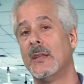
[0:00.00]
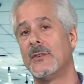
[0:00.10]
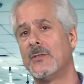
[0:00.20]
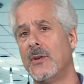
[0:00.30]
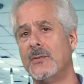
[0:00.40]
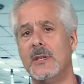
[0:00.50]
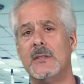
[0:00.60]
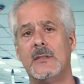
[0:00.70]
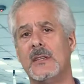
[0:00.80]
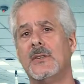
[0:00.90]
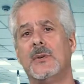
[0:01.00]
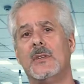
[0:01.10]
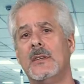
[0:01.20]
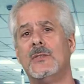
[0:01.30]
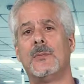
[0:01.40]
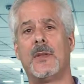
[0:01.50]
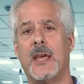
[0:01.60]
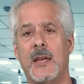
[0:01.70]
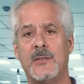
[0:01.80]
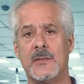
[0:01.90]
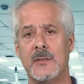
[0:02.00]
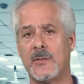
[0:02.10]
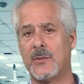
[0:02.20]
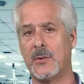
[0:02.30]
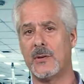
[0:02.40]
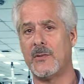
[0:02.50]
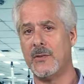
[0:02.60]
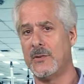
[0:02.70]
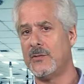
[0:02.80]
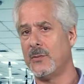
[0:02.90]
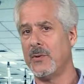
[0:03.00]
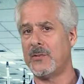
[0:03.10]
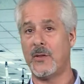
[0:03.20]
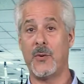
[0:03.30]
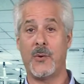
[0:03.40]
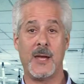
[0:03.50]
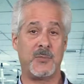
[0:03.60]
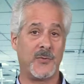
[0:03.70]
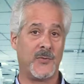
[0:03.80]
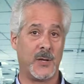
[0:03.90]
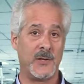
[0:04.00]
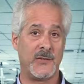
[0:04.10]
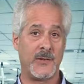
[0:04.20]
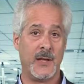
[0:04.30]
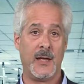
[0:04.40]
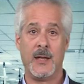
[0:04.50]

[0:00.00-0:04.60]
there's no need to deal with deduplication, a storage solution with slow write performance,